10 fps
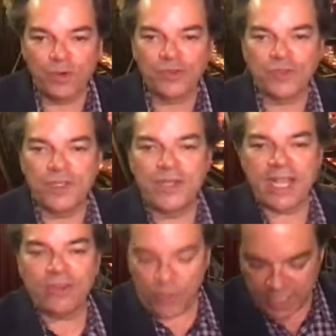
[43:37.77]
we'll see you
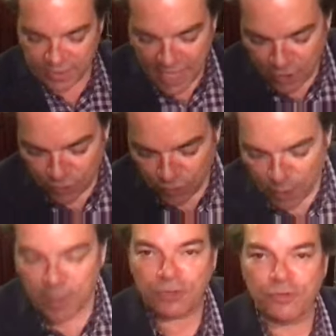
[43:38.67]
next week. Thank you so
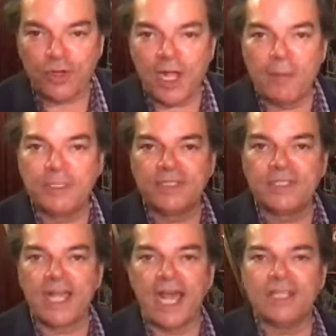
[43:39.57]
much for coming,
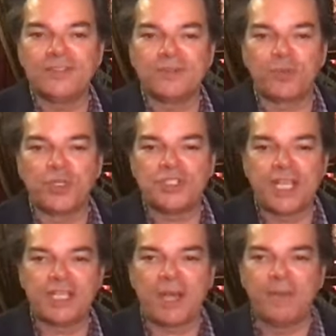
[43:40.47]
guys.
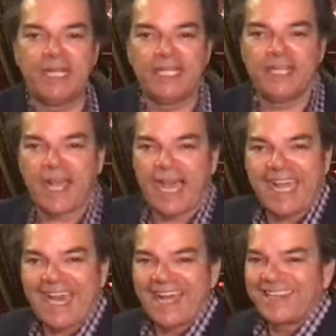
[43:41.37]
Appreciate you coming in. I
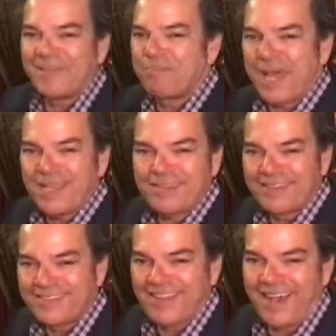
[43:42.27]
got the best
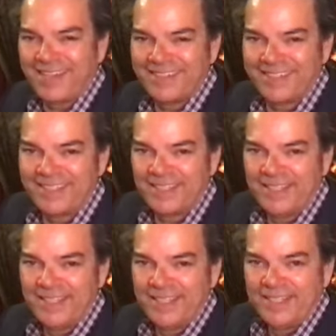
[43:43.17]
lasagna
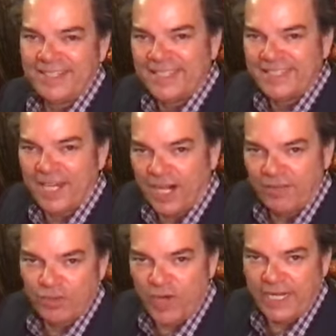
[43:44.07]
in the
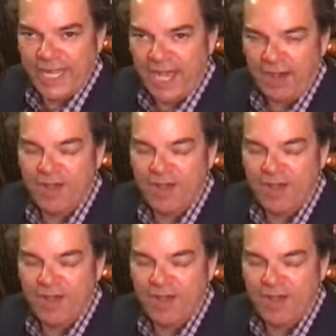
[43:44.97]
oven right now.